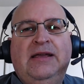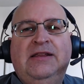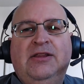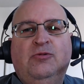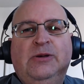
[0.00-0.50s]

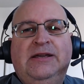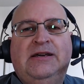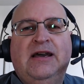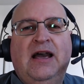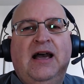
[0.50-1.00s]
In the
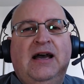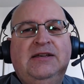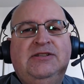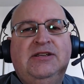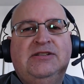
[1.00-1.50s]
week,
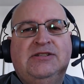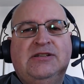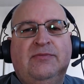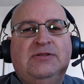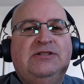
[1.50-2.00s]
I did
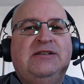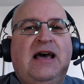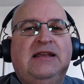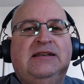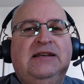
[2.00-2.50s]
some
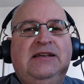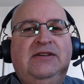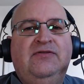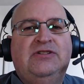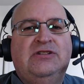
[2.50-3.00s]
salad
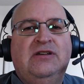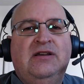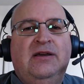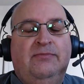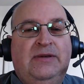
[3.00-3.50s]
leaves
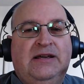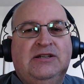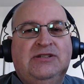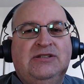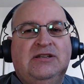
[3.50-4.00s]

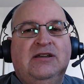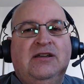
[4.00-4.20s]
mixed,